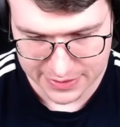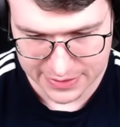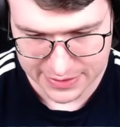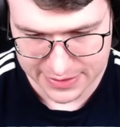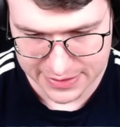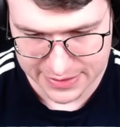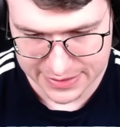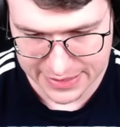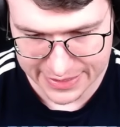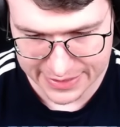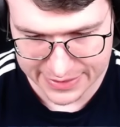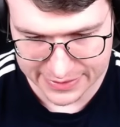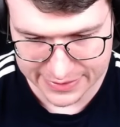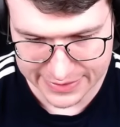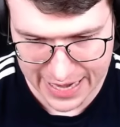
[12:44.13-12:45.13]

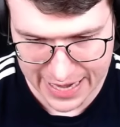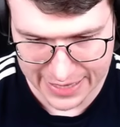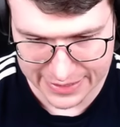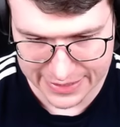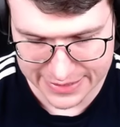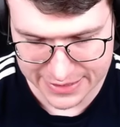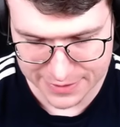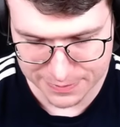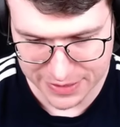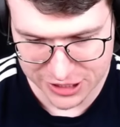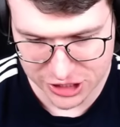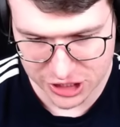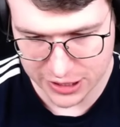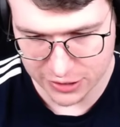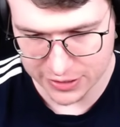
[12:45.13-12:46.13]
Cycle Dag
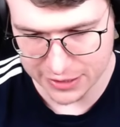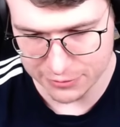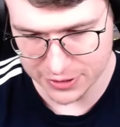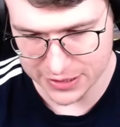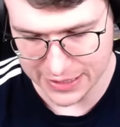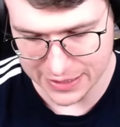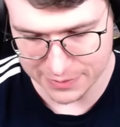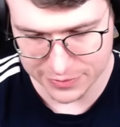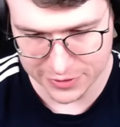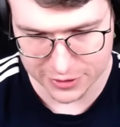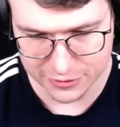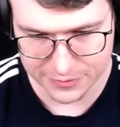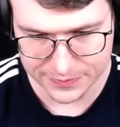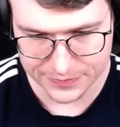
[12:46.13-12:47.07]
especially. Okay, what the heck, bro?